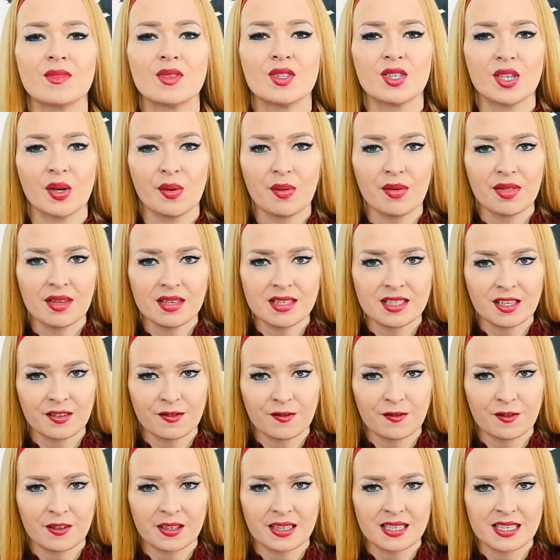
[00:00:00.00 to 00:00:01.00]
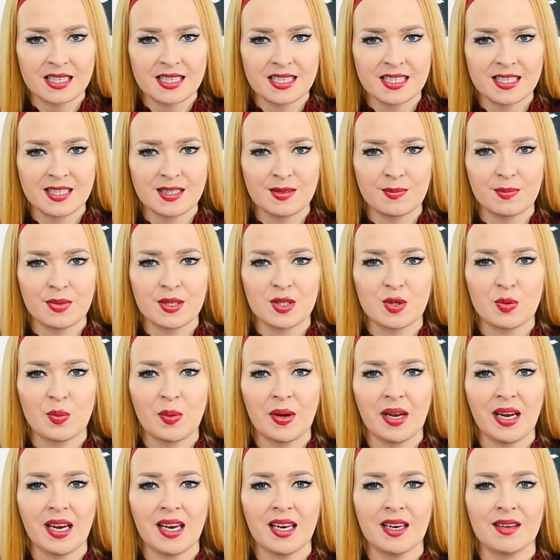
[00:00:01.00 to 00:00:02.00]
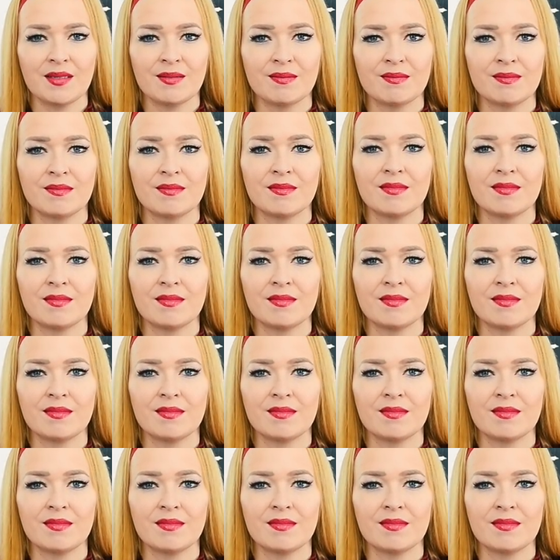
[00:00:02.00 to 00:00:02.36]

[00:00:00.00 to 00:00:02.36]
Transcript: Know the difference between